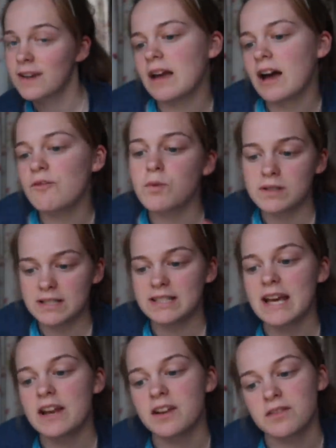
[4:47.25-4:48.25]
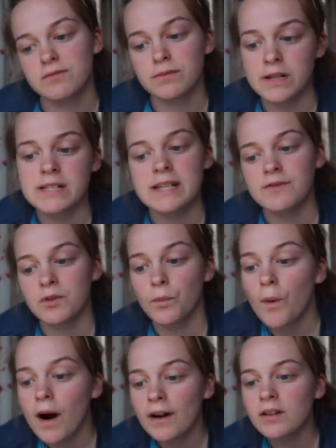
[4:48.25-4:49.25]
I have wanted to get another Rhodia for a
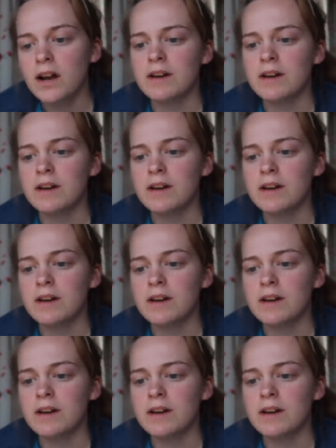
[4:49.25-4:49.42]
while.